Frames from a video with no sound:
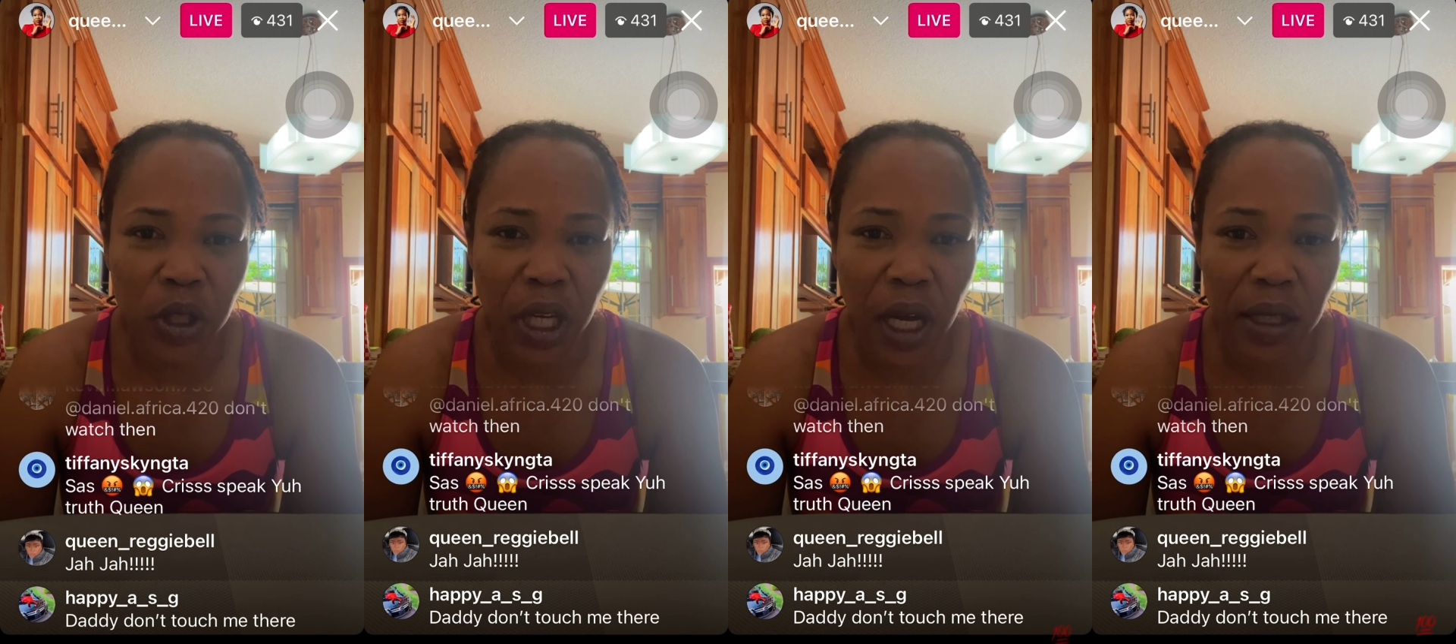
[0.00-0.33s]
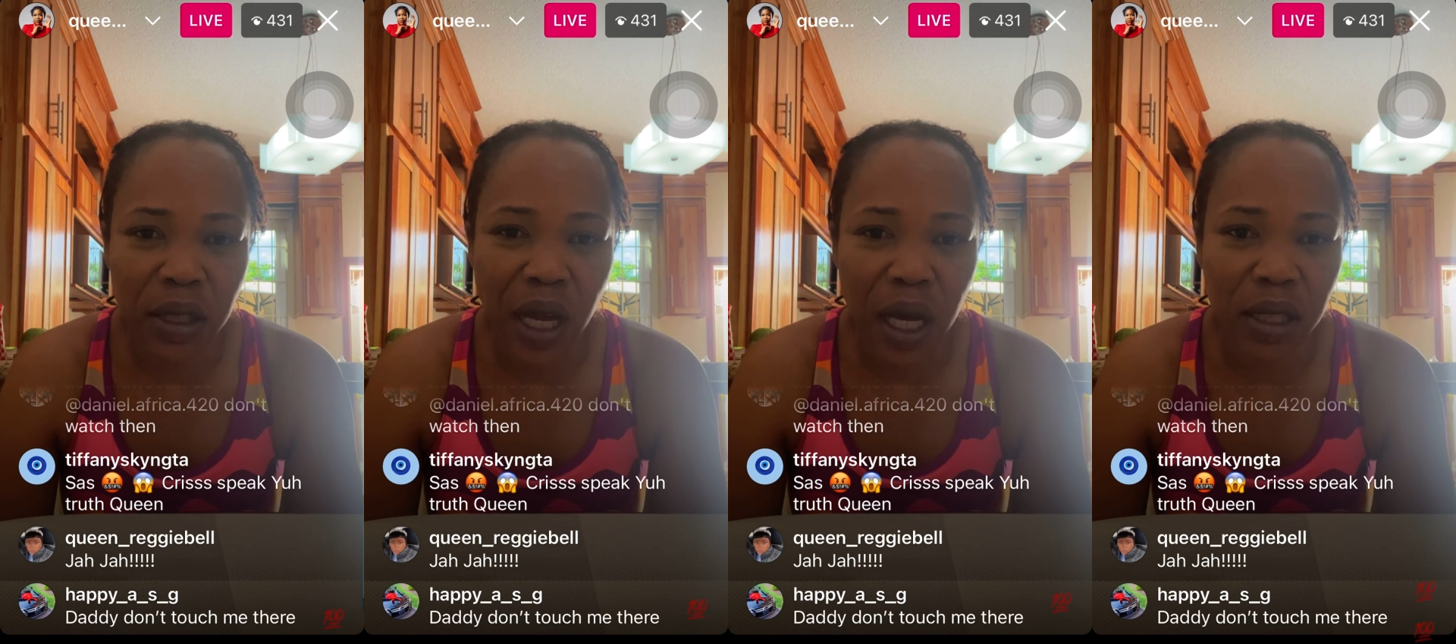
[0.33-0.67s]
to take
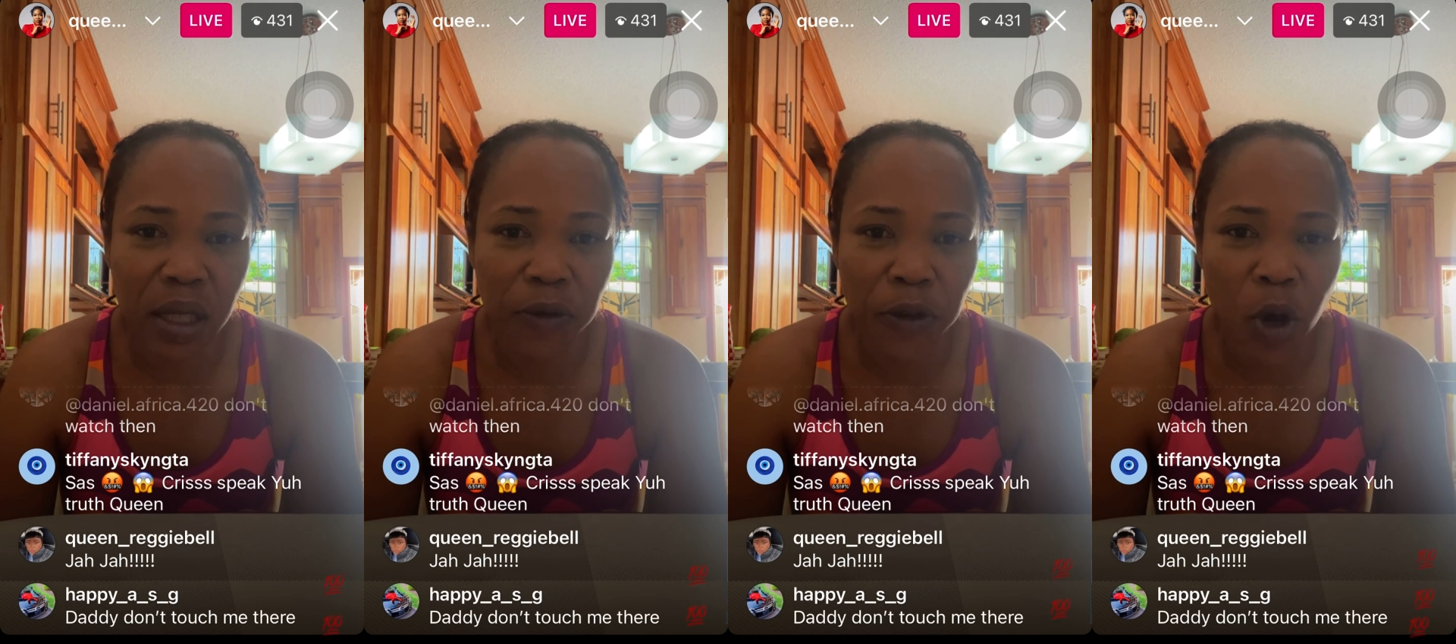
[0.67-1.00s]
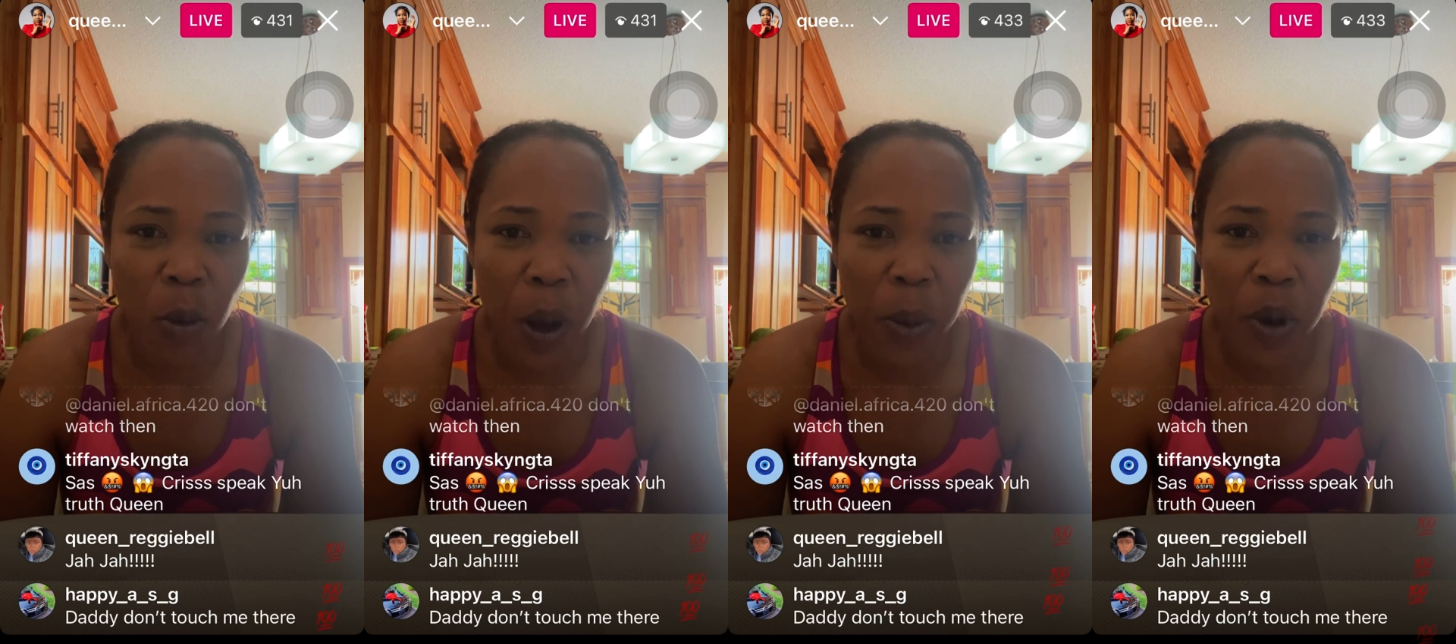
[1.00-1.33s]
a taxi to
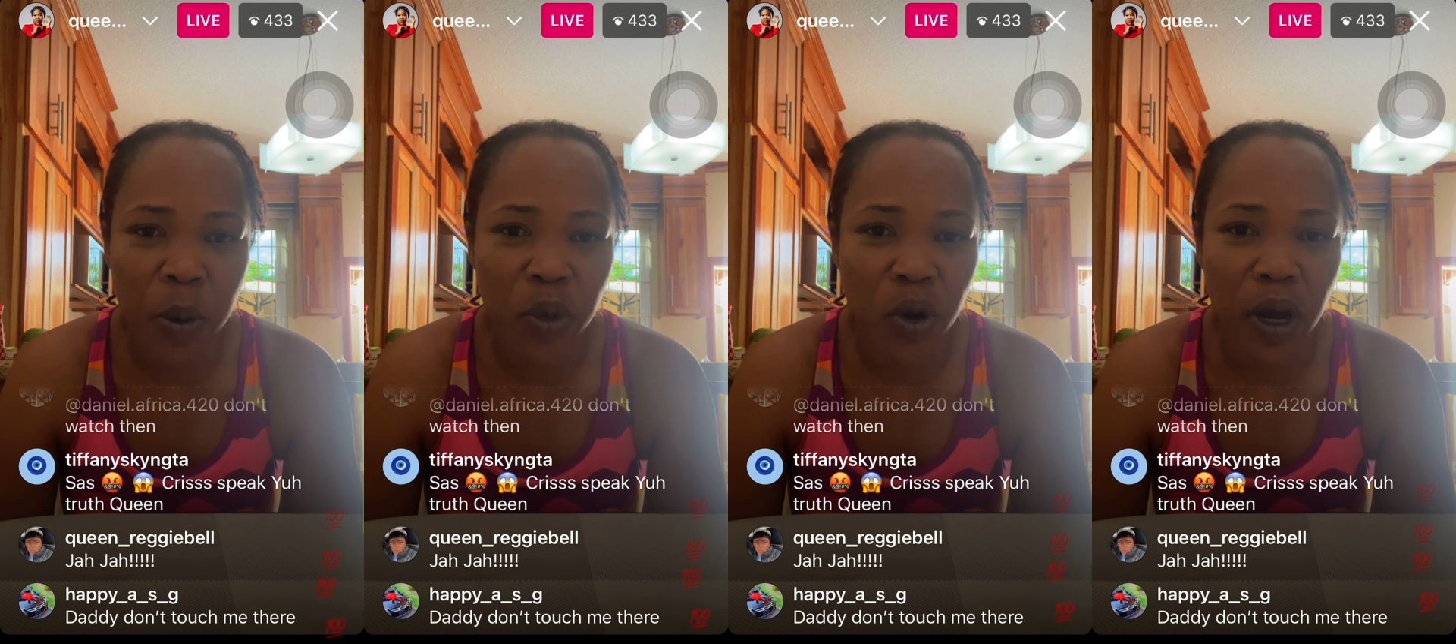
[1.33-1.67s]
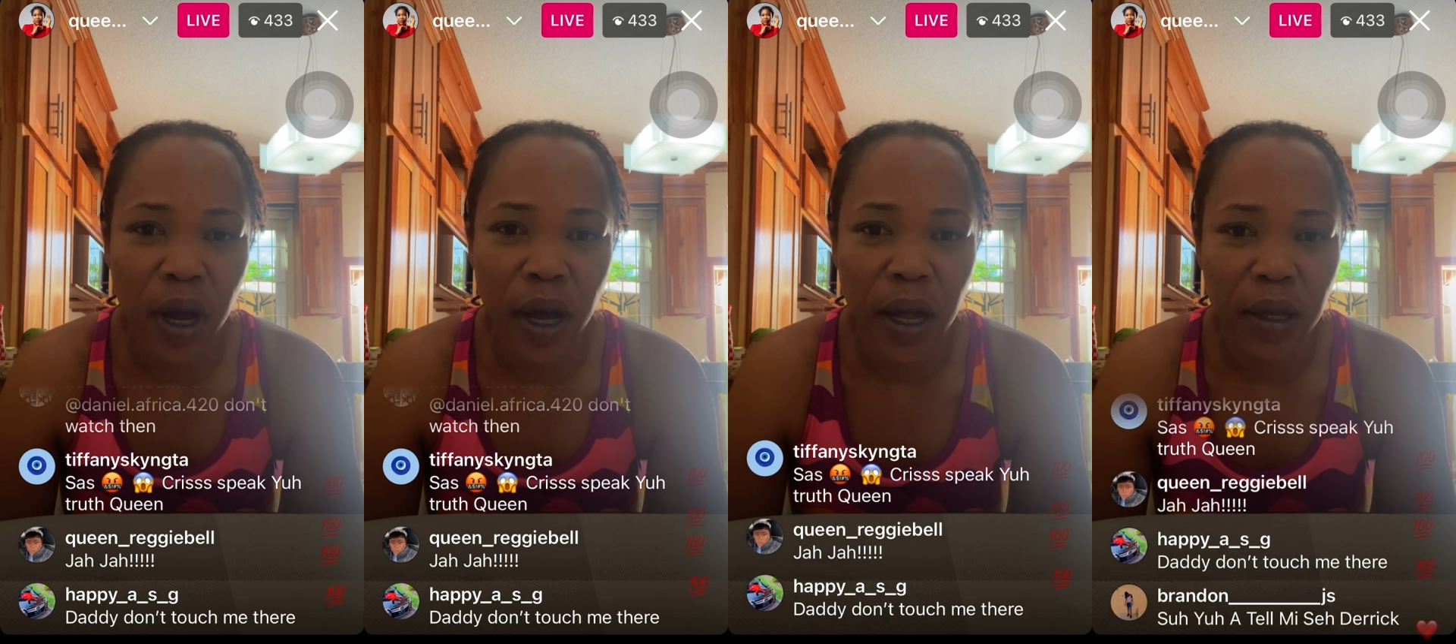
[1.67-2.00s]
come up
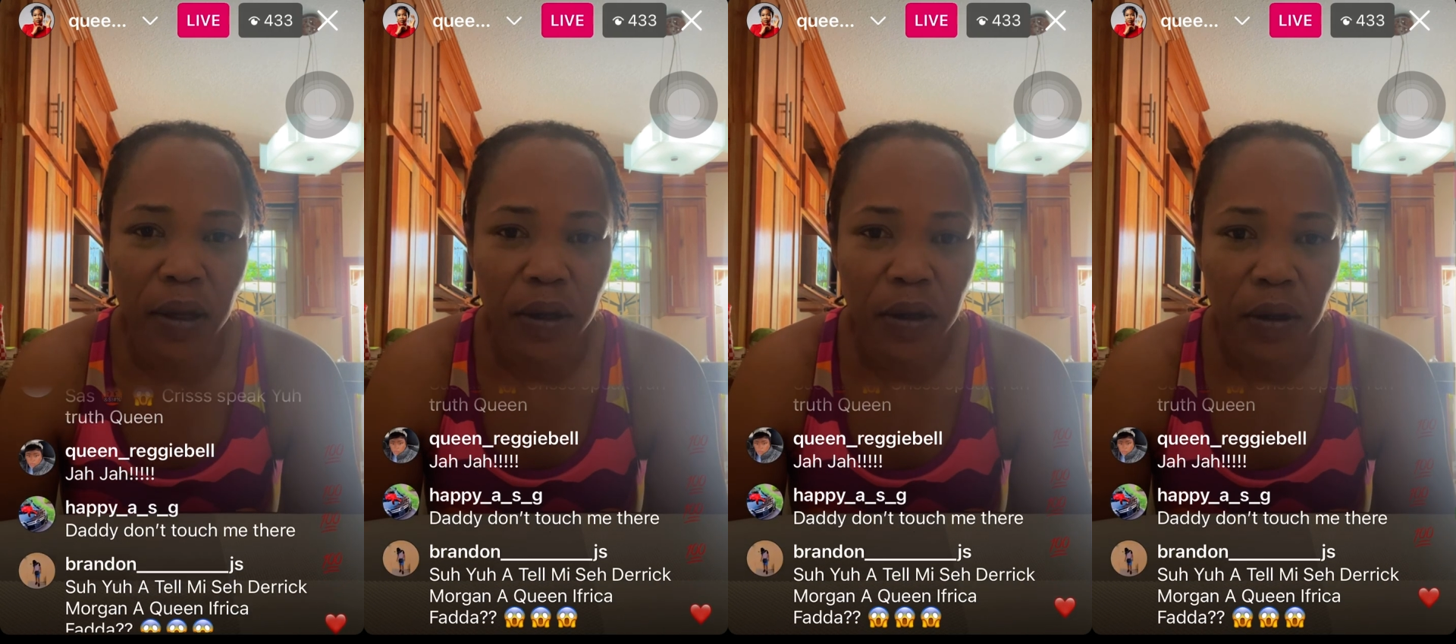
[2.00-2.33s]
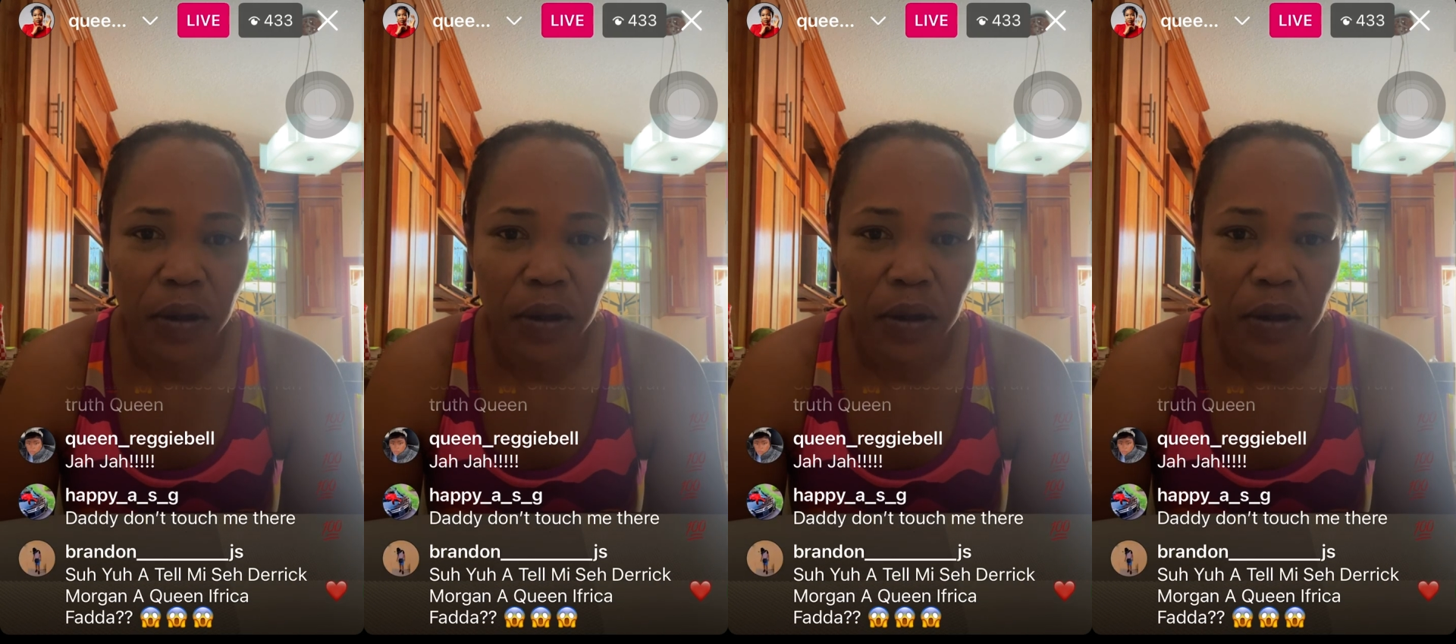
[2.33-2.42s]
Pembroke Hall.